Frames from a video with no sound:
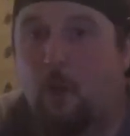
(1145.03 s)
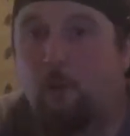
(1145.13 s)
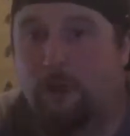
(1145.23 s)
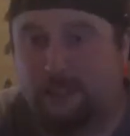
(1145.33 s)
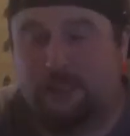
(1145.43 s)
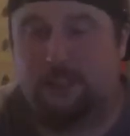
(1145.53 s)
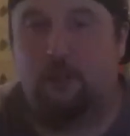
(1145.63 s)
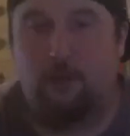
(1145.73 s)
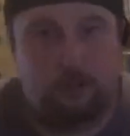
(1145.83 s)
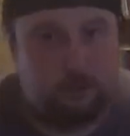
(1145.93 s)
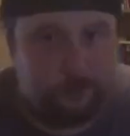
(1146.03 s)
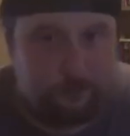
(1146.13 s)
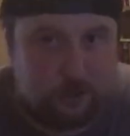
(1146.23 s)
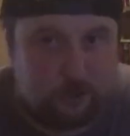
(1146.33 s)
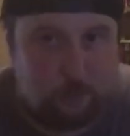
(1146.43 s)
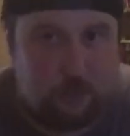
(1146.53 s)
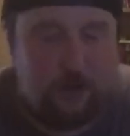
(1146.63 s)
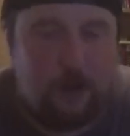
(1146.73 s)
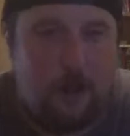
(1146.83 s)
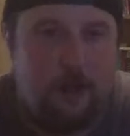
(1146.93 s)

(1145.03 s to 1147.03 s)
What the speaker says: Weird Sister College was the first one.